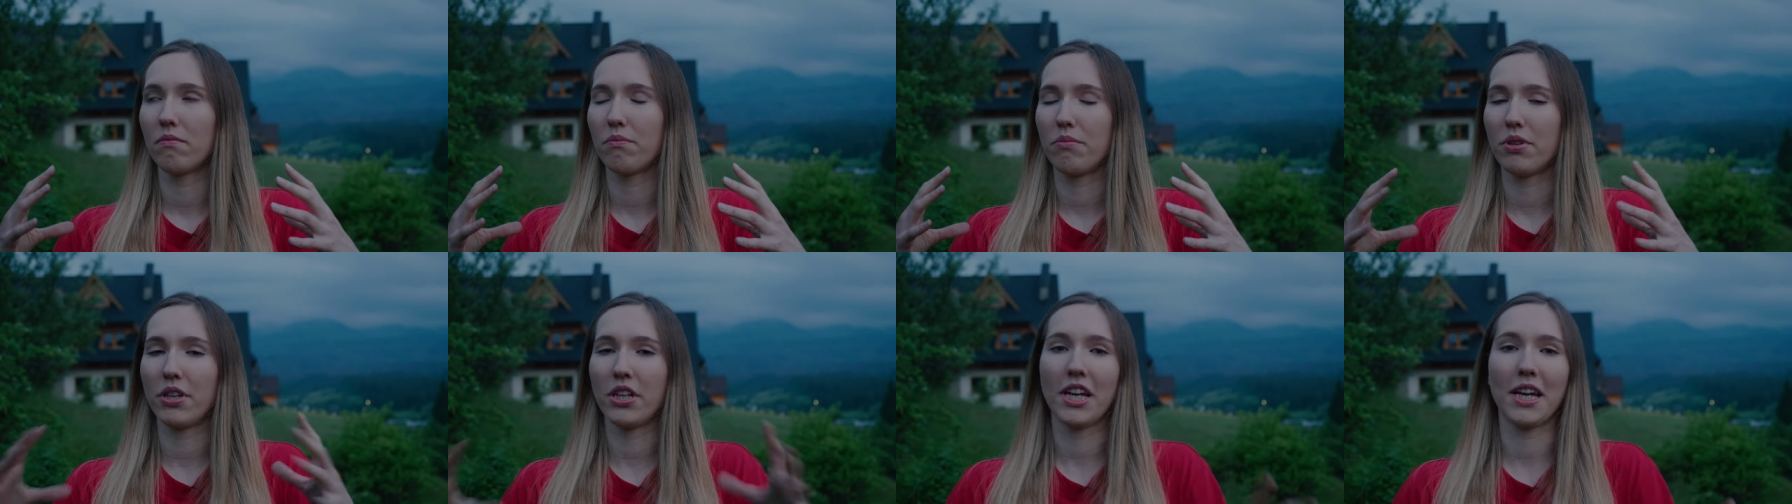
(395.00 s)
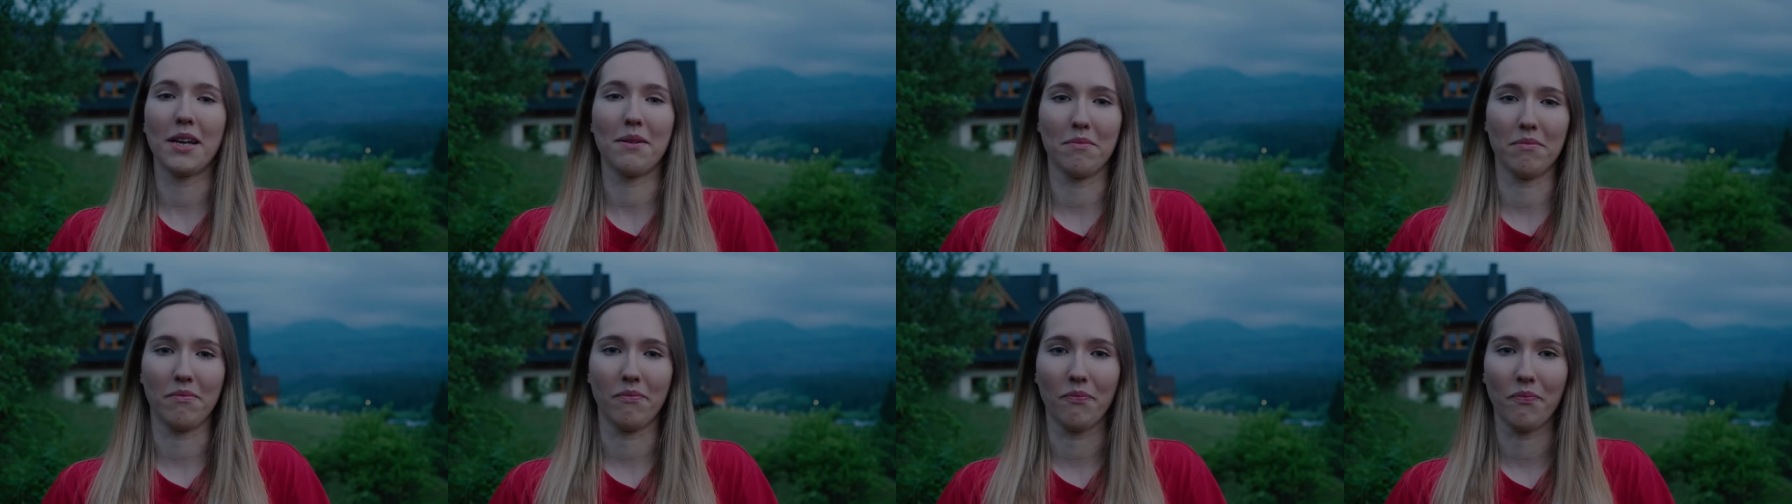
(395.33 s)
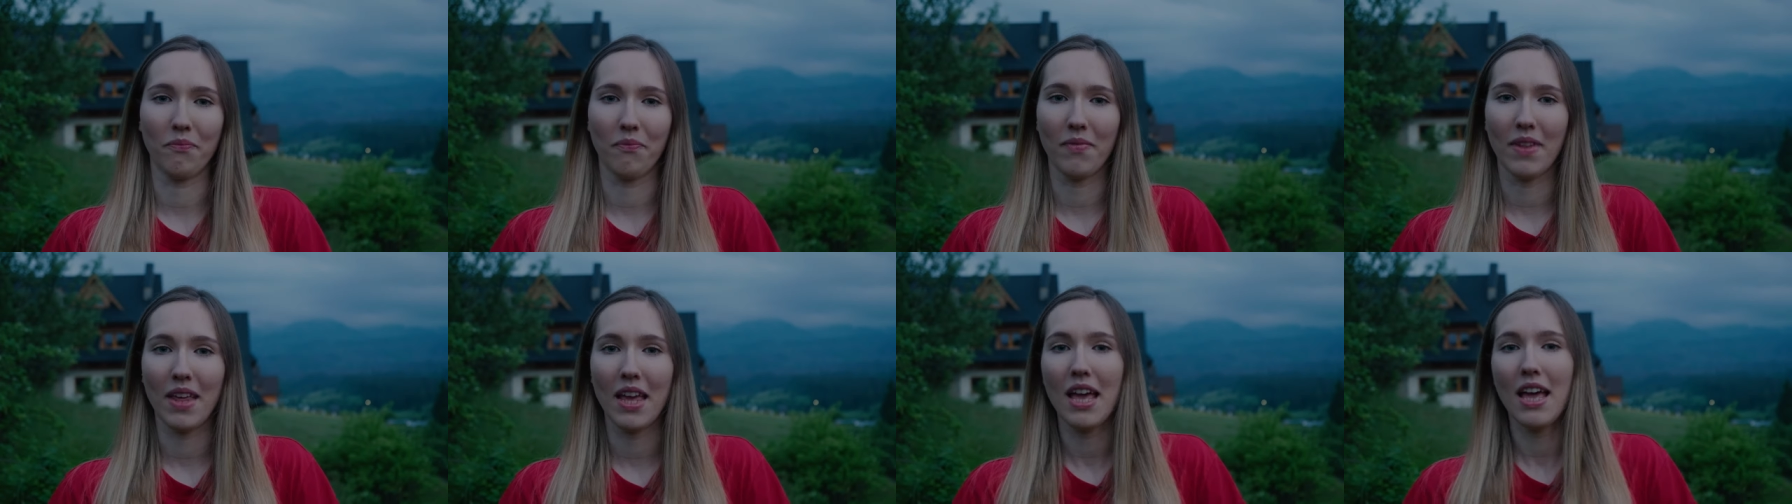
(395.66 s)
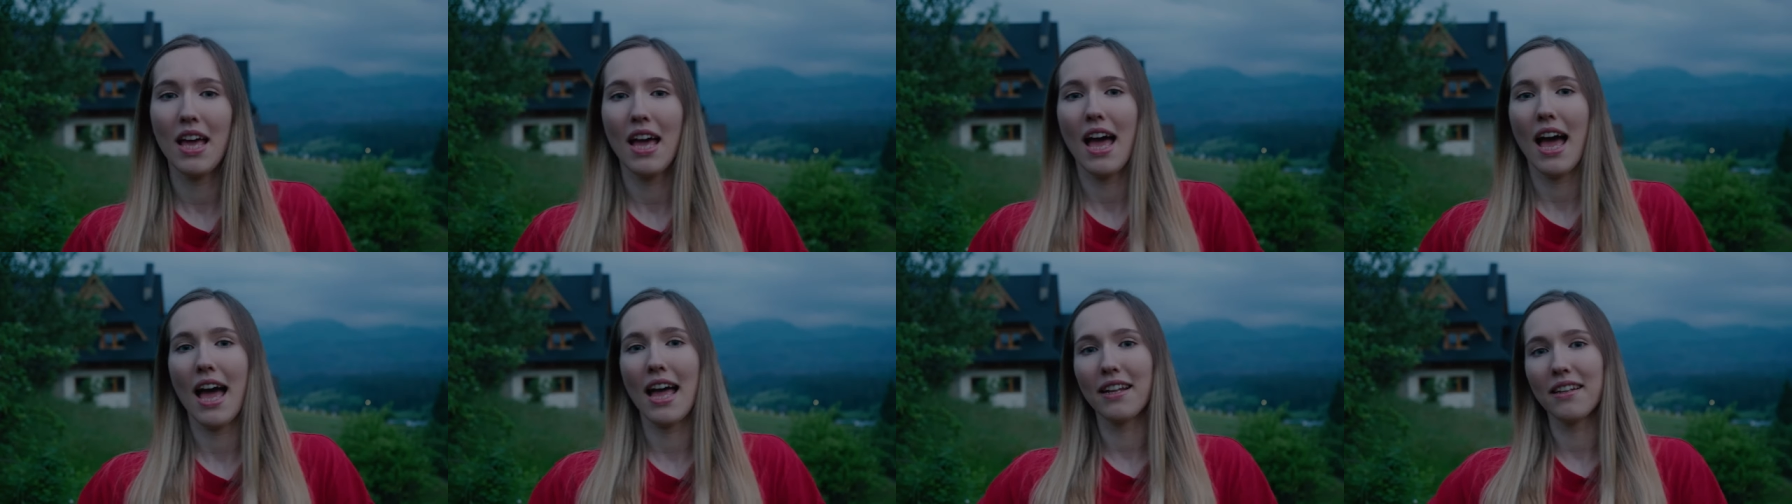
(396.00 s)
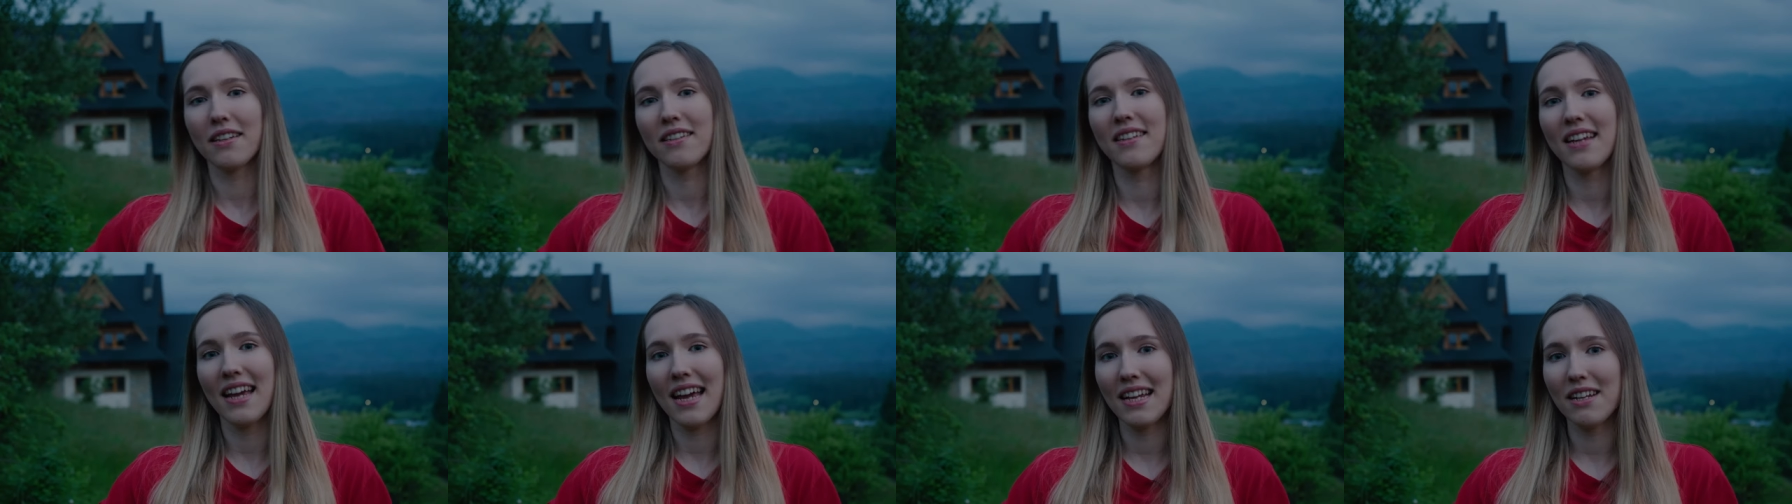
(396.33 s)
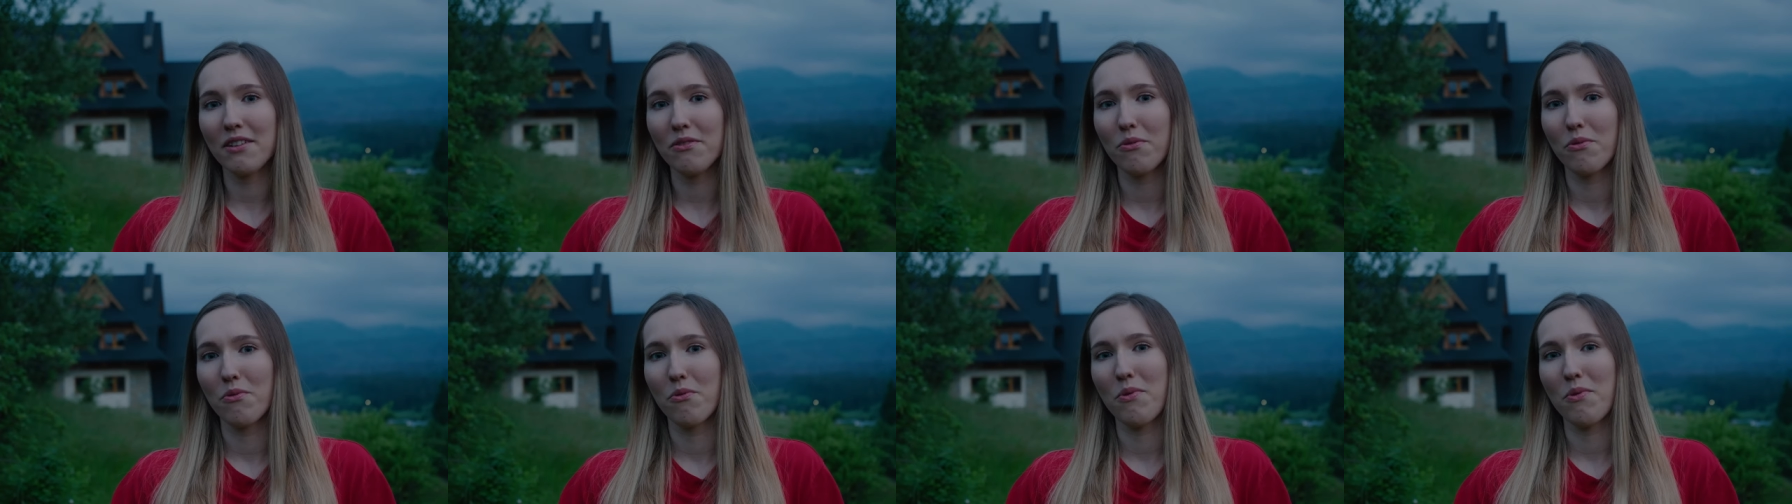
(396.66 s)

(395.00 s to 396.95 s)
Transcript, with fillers: PM. And then